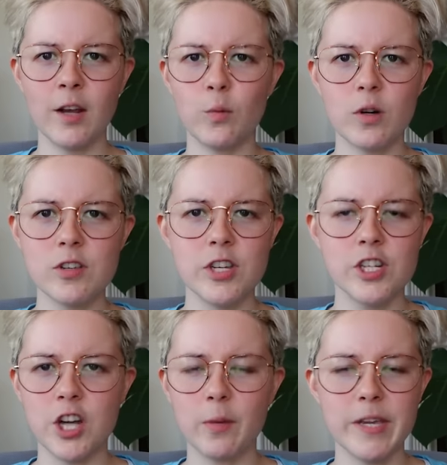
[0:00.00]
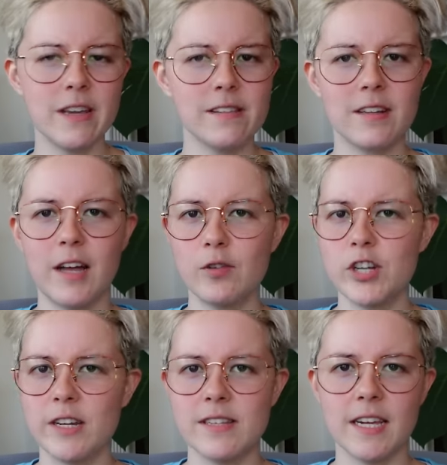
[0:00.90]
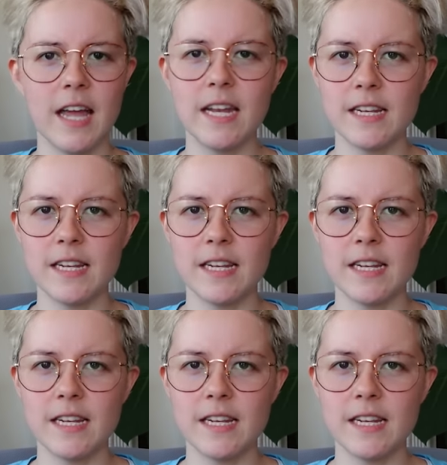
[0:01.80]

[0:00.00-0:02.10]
And at worst, Shelby is clout chasing and